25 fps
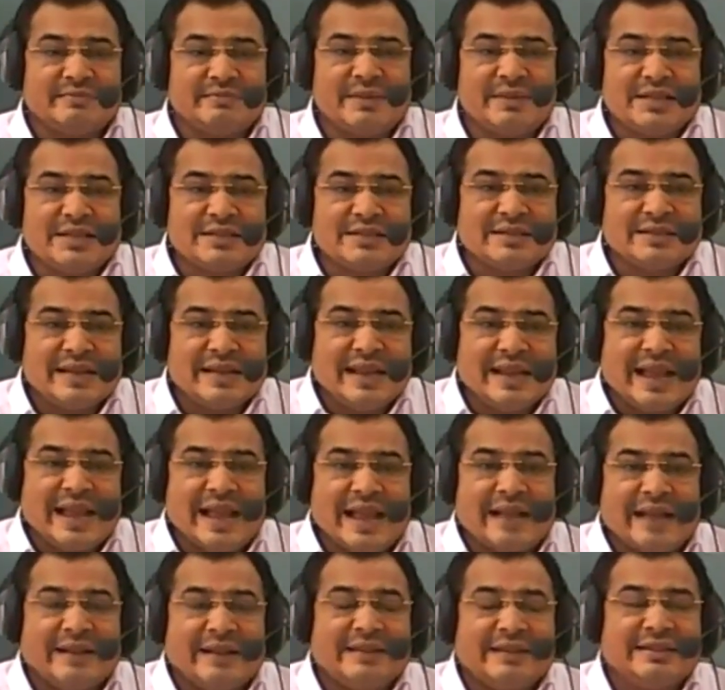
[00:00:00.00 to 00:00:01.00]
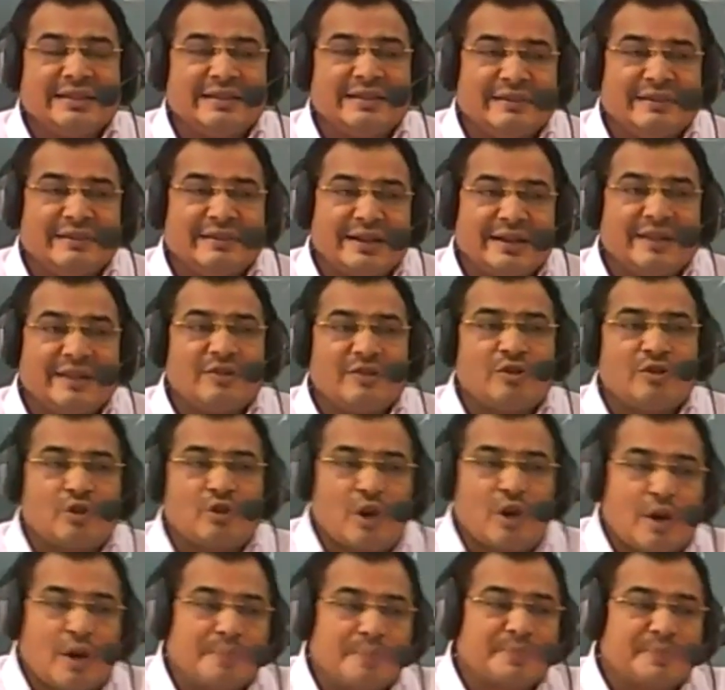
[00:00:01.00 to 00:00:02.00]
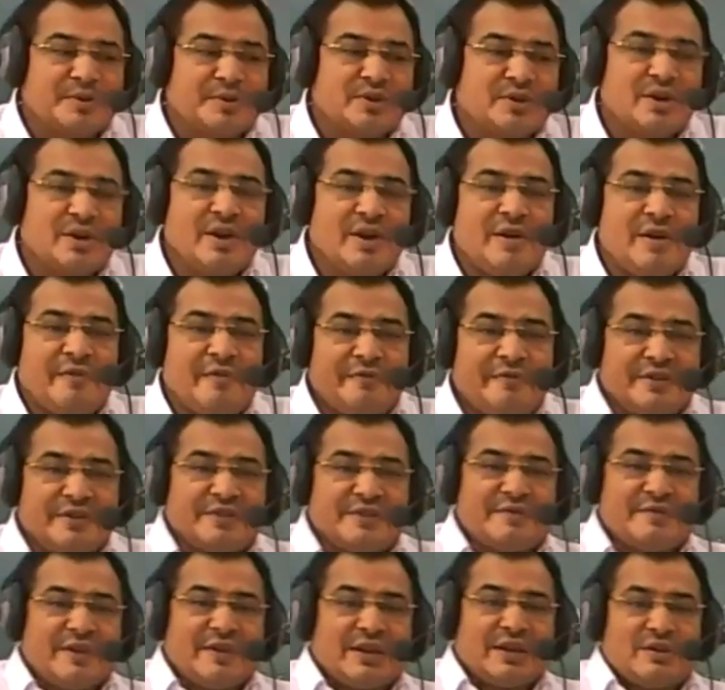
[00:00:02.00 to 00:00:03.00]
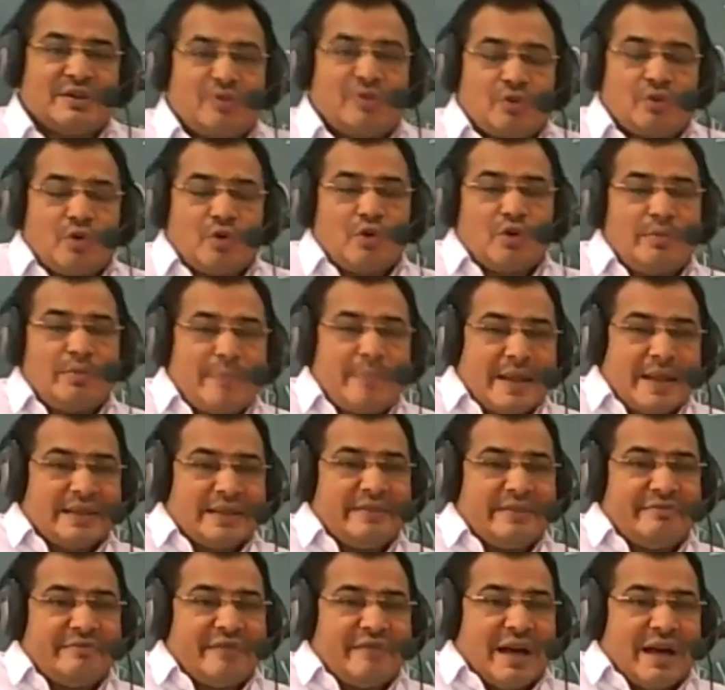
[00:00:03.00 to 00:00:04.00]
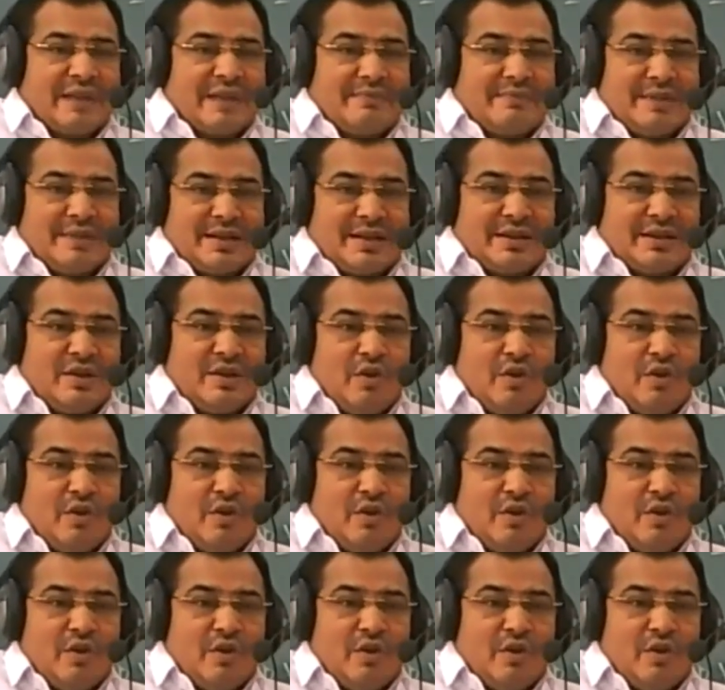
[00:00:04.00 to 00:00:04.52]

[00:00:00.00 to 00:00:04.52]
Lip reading: Means the crops which were grown by the farmer